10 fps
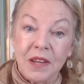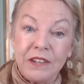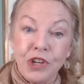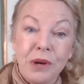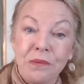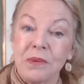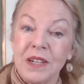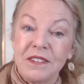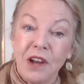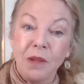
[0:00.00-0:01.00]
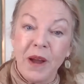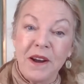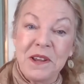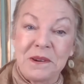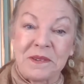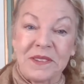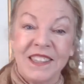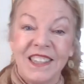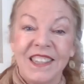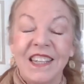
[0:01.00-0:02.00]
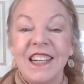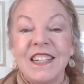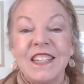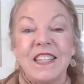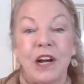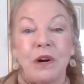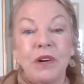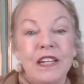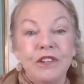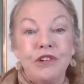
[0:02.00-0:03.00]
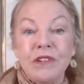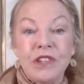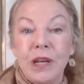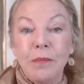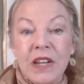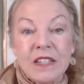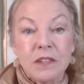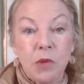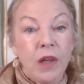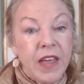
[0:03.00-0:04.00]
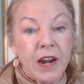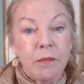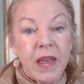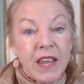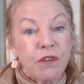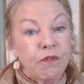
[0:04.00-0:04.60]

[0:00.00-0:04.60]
It's you. It's all about you. So do something small that'll make you